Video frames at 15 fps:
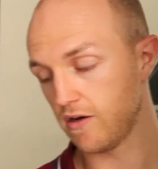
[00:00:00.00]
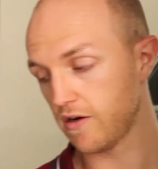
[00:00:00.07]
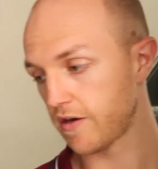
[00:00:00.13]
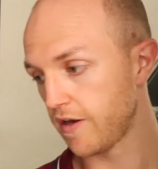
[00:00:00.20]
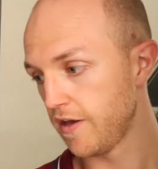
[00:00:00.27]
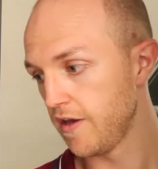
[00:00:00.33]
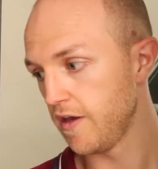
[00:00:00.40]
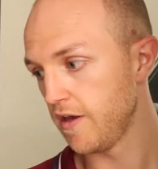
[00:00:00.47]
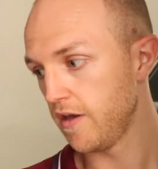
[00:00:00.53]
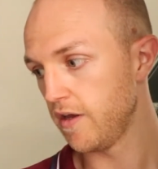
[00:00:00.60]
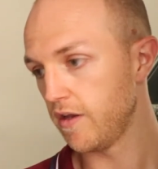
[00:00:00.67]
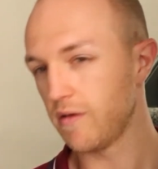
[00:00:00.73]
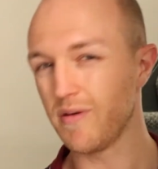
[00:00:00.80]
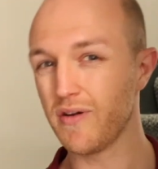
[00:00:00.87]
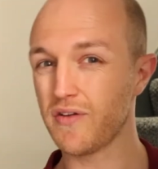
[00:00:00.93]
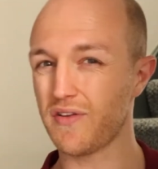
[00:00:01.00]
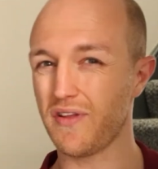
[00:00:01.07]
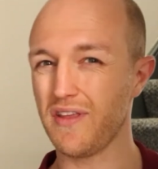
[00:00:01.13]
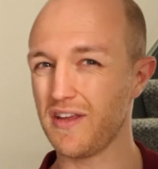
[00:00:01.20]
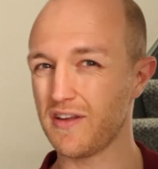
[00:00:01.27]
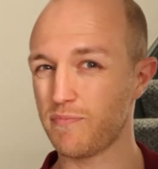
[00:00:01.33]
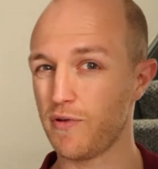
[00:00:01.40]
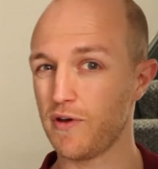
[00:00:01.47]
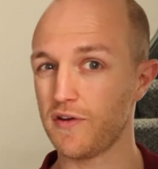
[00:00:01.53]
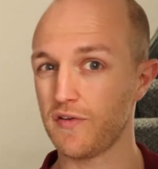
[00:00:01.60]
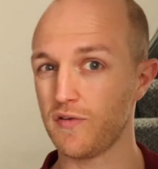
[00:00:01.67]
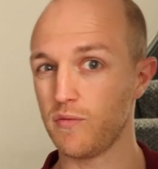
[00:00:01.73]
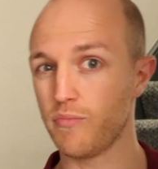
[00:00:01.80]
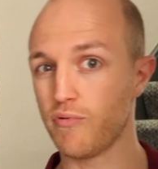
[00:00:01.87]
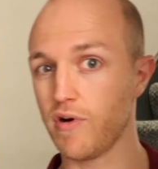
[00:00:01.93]
lock? To be honest, I think it's
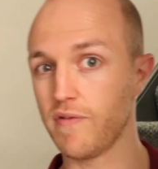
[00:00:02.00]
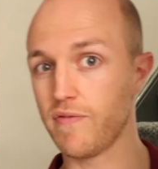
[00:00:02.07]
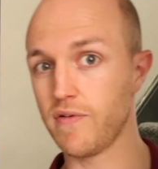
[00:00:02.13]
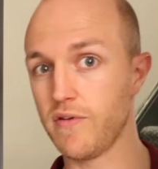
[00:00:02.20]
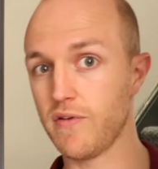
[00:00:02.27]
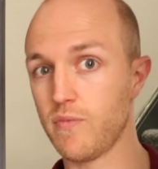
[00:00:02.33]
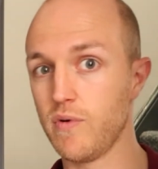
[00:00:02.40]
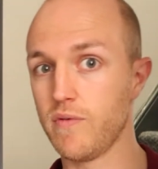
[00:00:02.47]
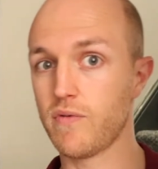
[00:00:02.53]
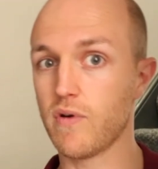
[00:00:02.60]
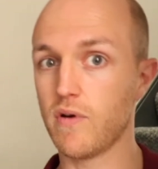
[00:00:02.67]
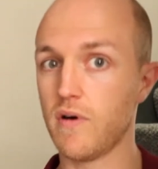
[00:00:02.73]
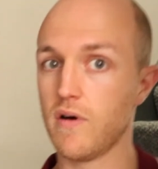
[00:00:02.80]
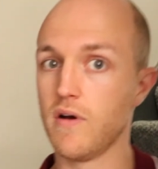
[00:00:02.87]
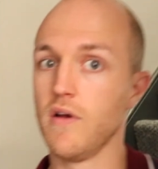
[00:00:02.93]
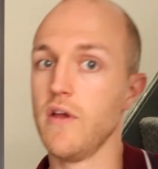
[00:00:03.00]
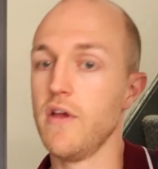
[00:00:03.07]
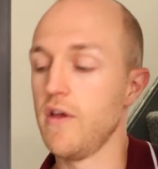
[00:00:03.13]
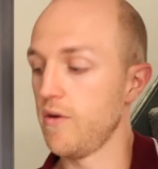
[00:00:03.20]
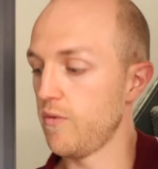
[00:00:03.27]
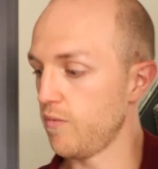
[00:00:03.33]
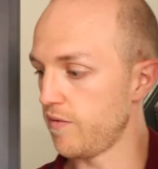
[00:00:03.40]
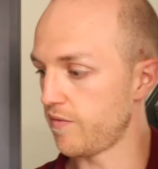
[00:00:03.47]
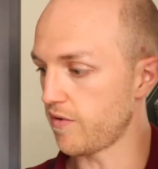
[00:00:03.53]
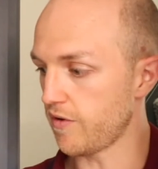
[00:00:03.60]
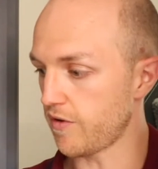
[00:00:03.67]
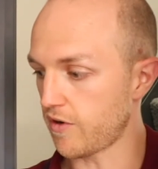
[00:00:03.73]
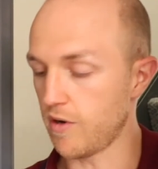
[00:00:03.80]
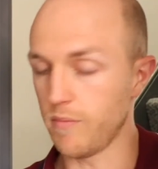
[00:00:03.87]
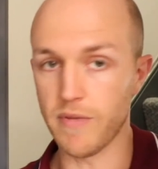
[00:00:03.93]
personal preference. We've got
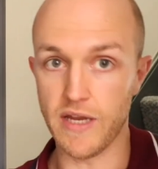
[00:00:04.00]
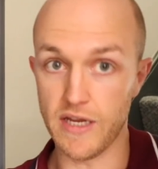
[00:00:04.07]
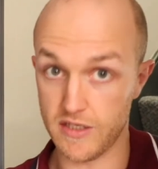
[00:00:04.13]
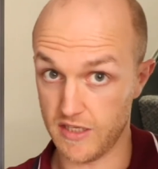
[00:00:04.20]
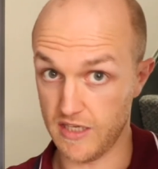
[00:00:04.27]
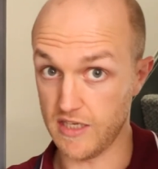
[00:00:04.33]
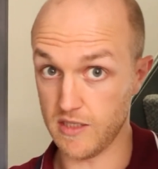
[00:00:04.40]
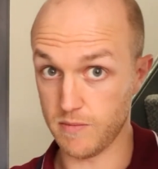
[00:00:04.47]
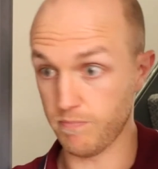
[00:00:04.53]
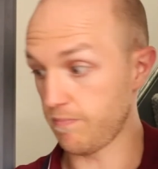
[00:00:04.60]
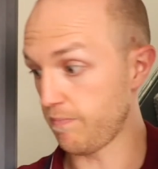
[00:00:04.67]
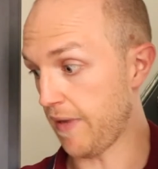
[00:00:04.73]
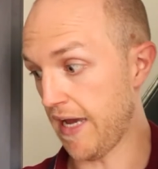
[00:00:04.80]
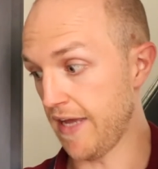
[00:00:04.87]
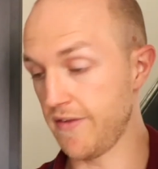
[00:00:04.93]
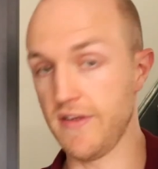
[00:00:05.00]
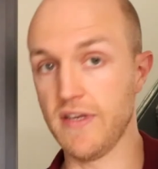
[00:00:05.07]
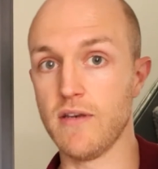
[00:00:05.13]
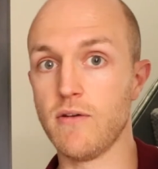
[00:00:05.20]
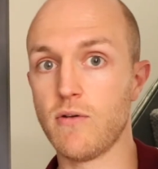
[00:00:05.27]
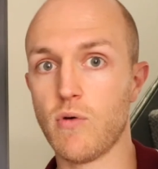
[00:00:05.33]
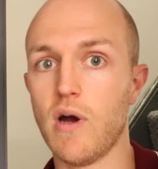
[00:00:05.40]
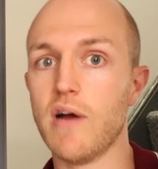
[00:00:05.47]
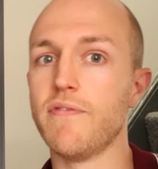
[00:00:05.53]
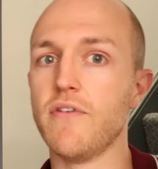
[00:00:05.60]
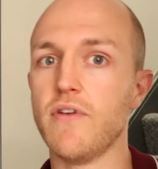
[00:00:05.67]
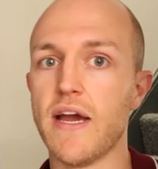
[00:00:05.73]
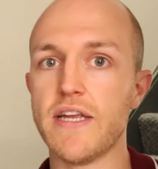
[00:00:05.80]
the combination, these pads in quite a few